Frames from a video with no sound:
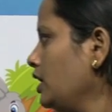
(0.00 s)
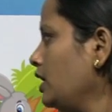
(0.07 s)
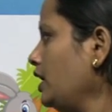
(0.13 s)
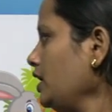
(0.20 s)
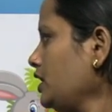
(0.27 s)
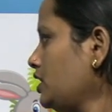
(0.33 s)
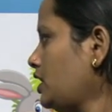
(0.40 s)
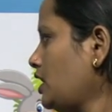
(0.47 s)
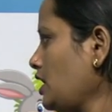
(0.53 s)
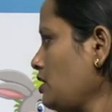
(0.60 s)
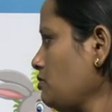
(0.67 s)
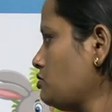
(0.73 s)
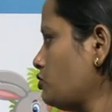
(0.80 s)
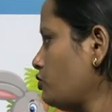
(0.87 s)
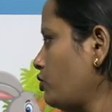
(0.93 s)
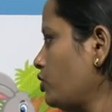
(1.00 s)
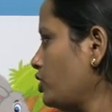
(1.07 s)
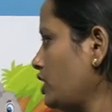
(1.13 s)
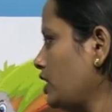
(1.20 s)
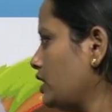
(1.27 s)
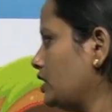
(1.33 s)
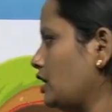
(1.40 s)
It keeps food
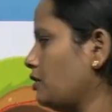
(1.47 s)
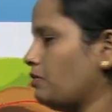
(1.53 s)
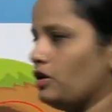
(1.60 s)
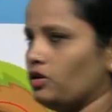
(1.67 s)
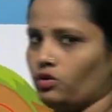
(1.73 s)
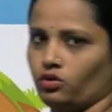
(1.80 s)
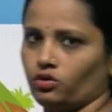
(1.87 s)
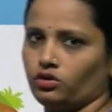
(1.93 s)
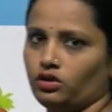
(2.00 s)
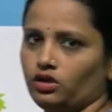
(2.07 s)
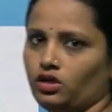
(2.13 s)
in the burrow.